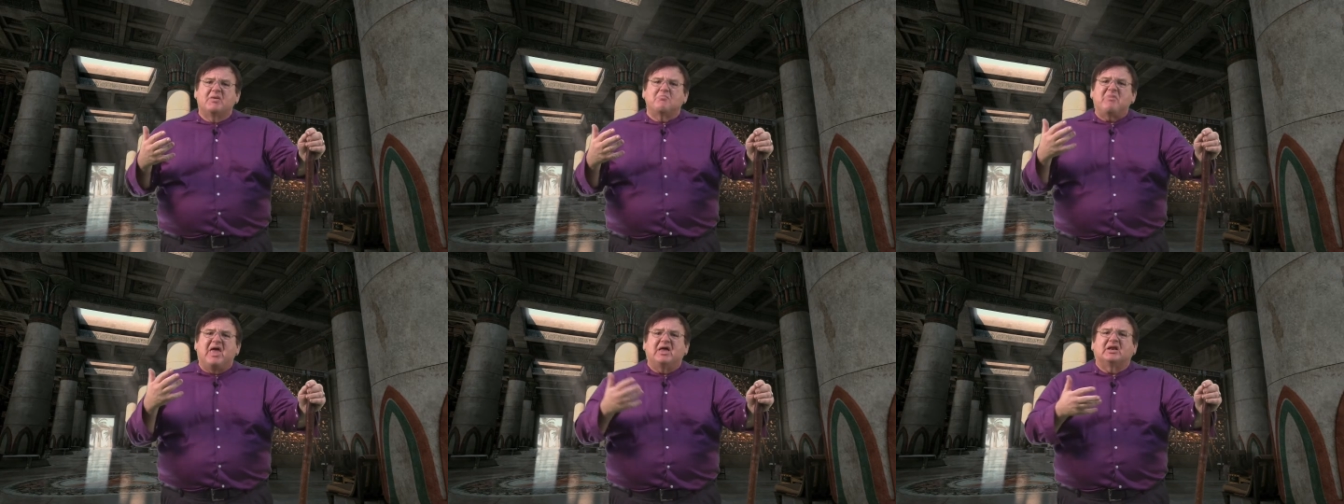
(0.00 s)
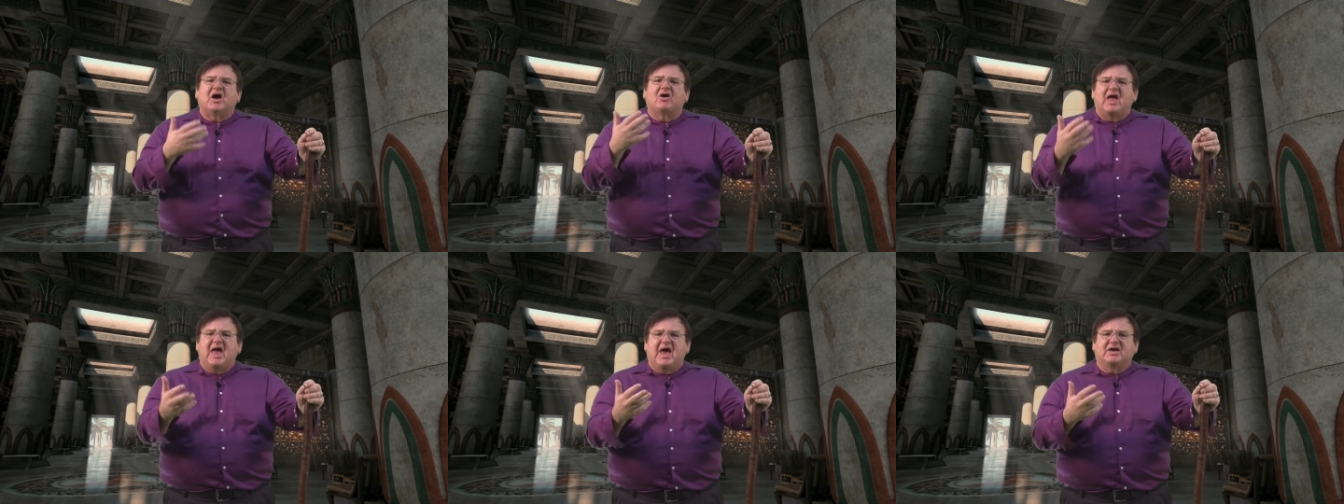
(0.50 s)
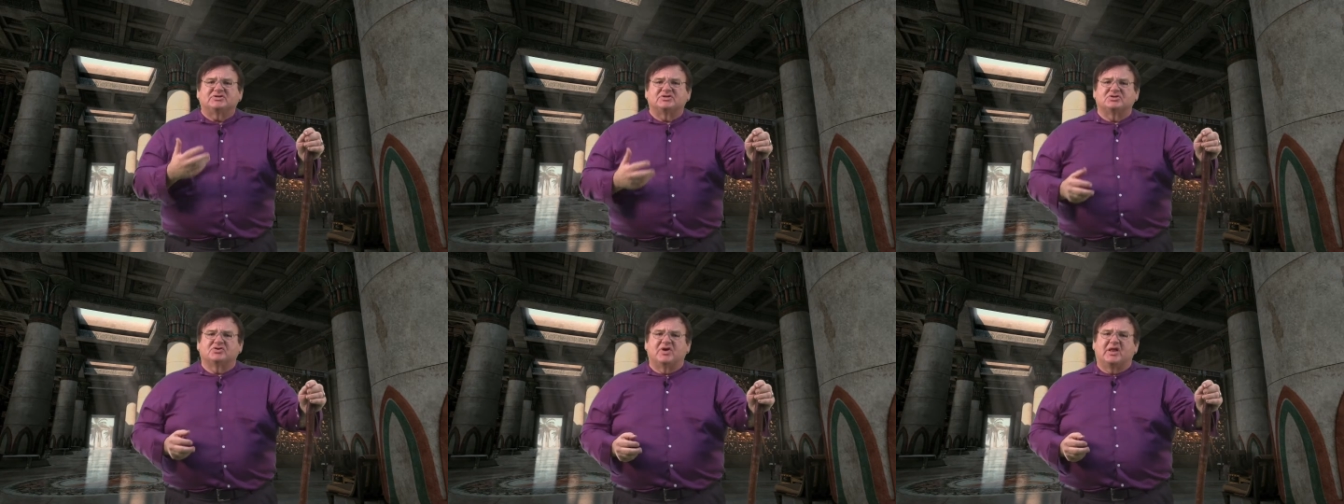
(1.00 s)
may in our
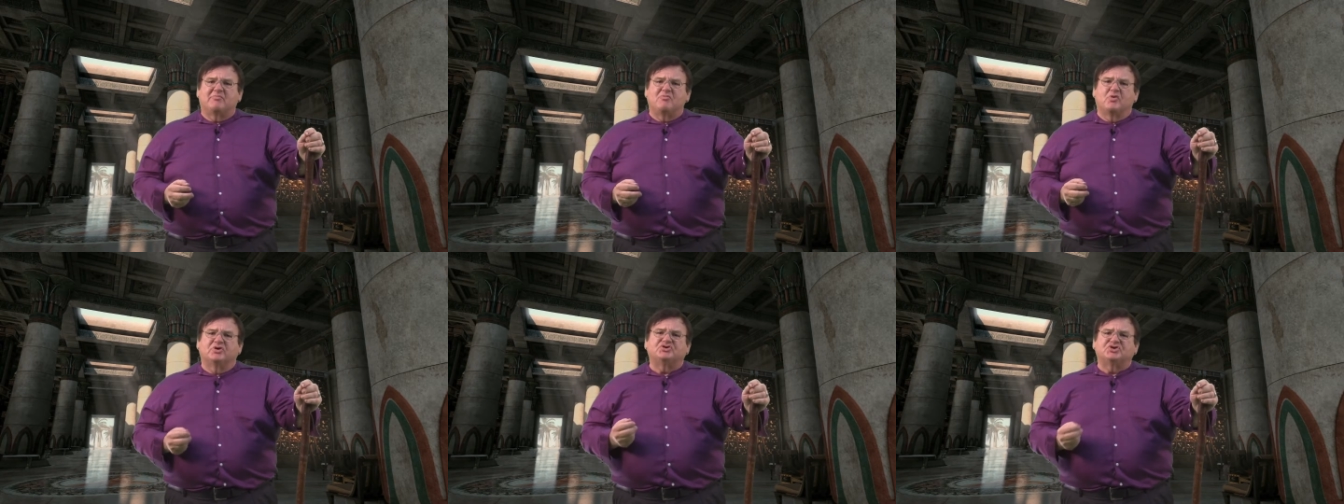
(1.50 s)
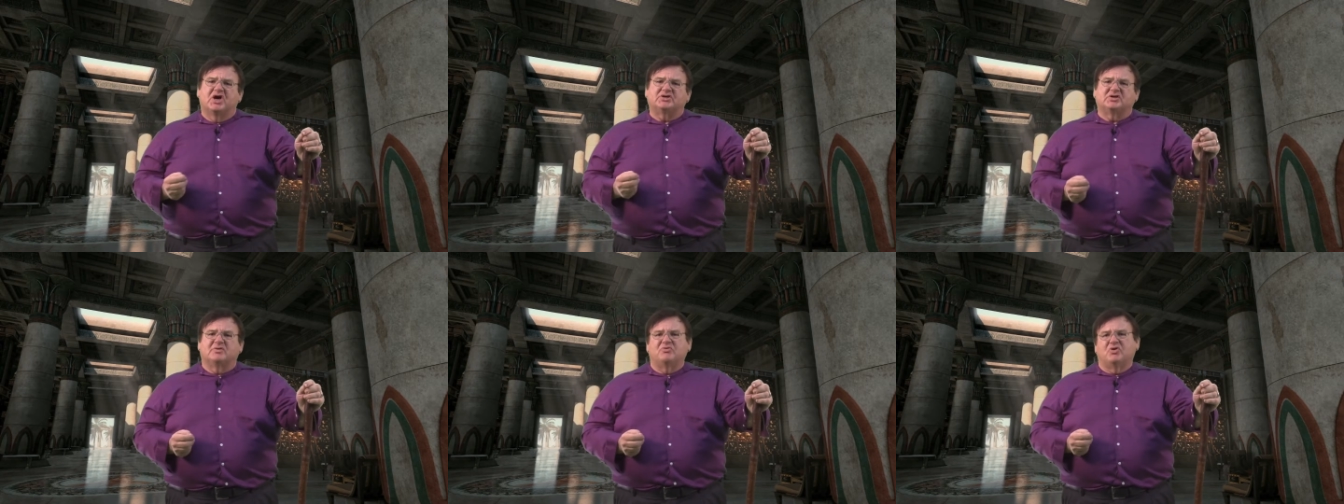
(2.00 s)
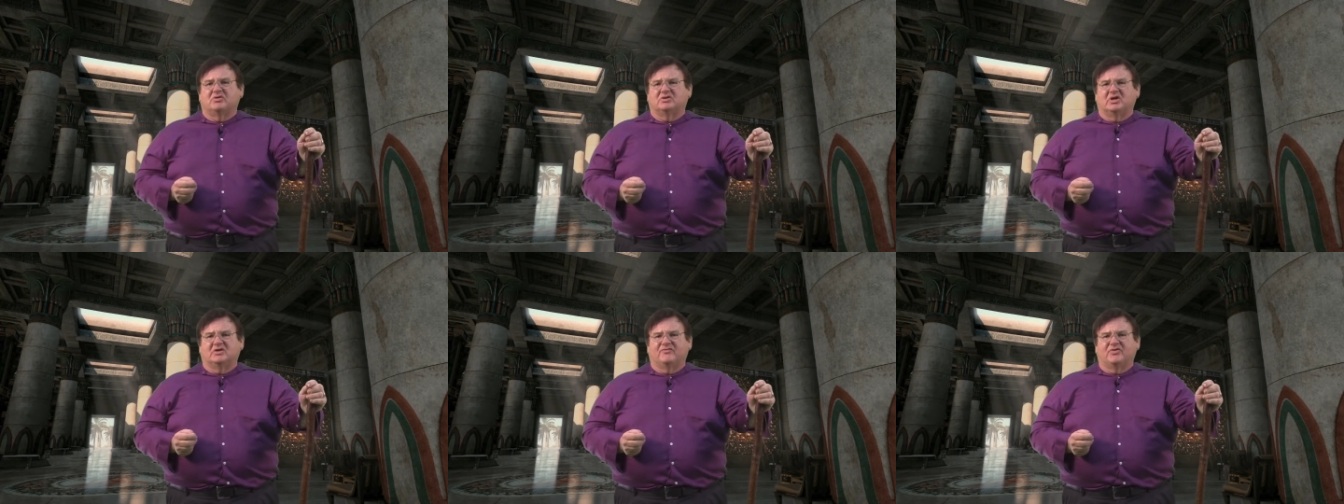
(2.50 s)
actions create a more just
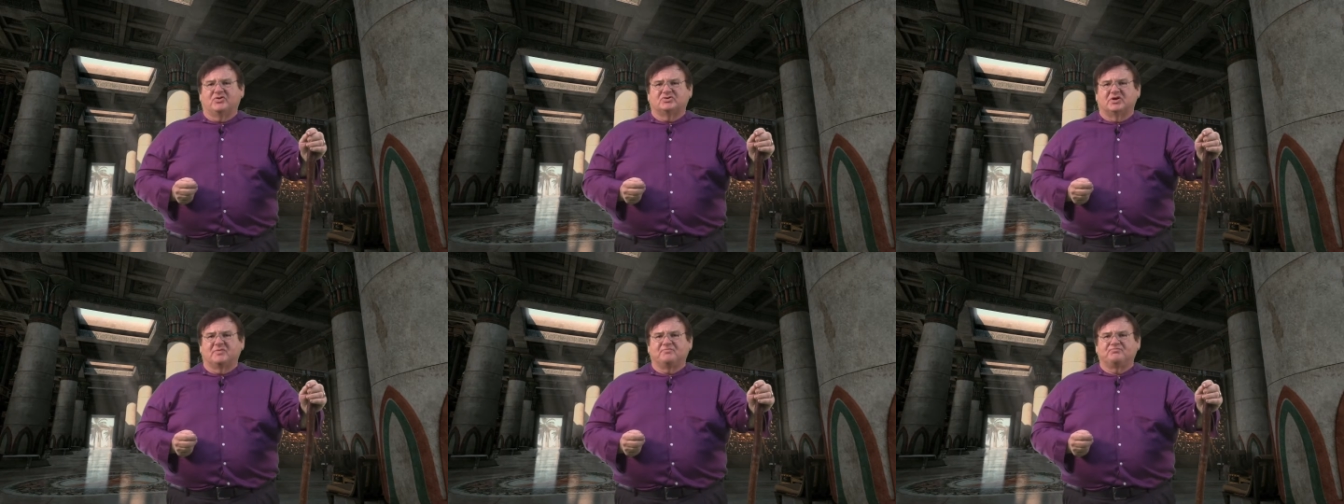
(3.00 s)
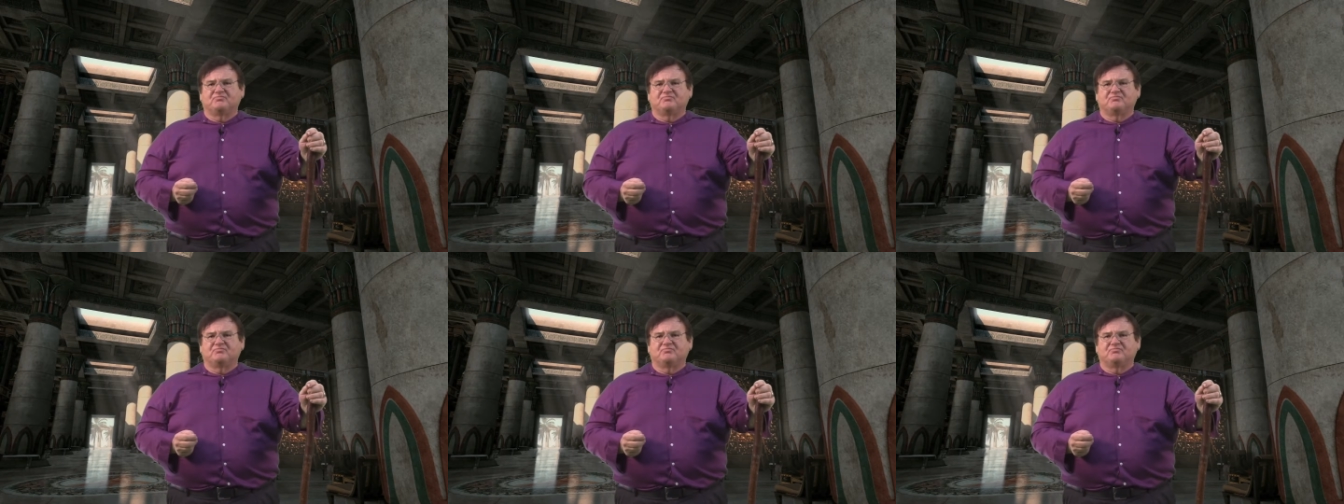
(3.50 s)
community in the future.